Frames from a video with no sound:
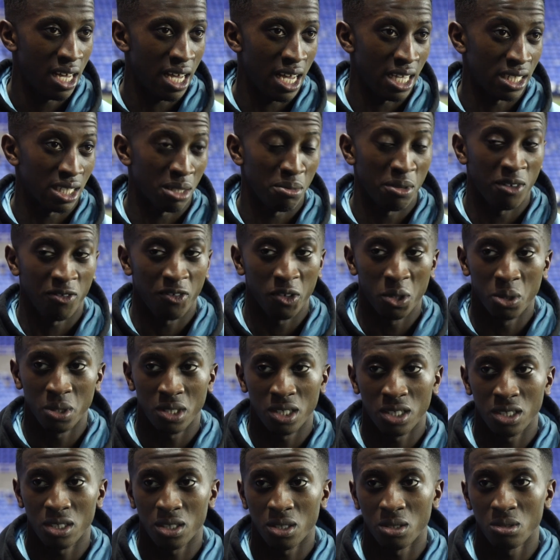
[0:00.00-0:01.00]
as a
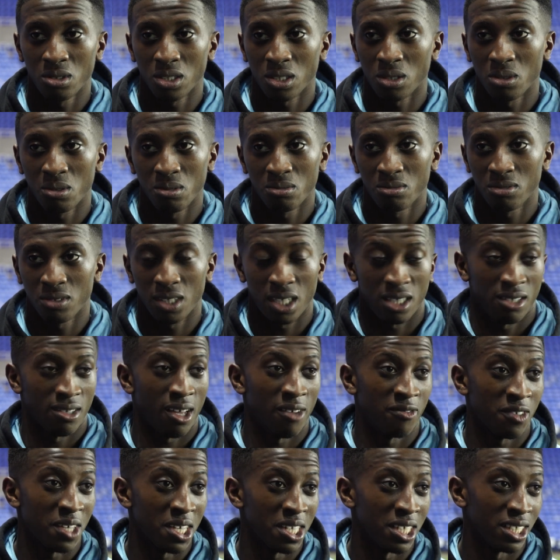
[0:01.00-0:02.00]
midfielder, you know, so that,
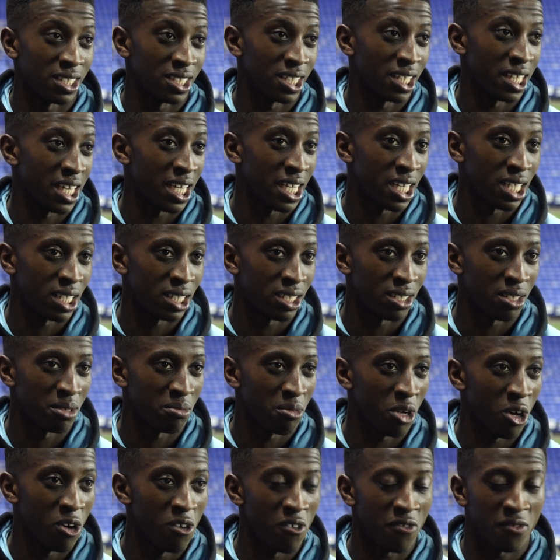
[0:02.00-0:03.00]
I've done it today and
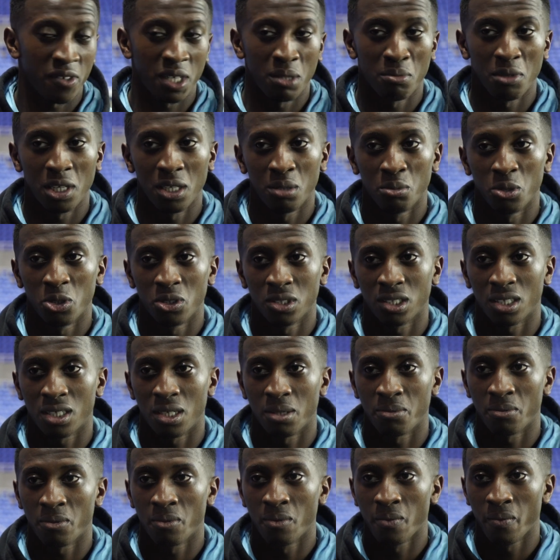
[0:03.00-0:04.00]
um, hopefully many more to
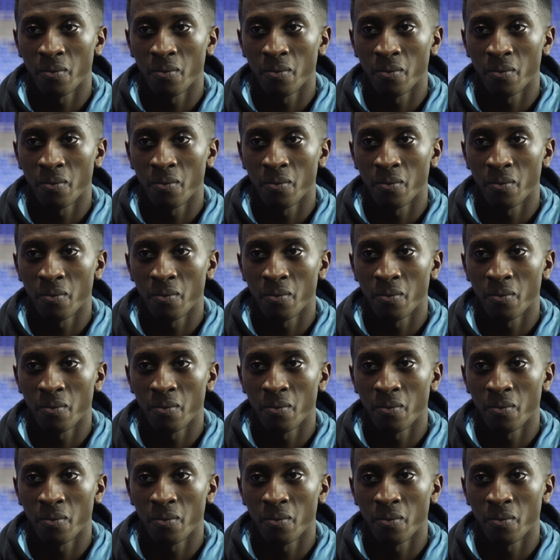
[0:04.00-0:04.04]
come.